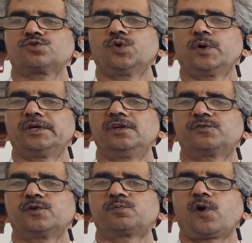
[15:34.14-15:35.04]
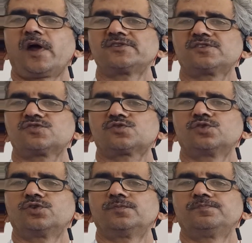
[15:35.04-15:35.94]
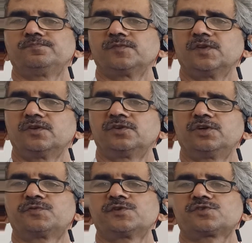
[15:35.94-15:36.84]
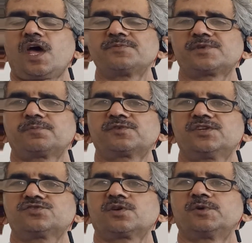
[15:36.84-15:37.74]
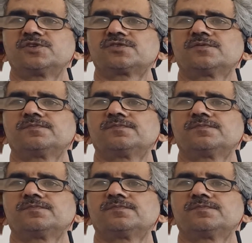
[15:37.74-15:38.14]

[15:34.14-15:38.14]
over different prices to different types of customers.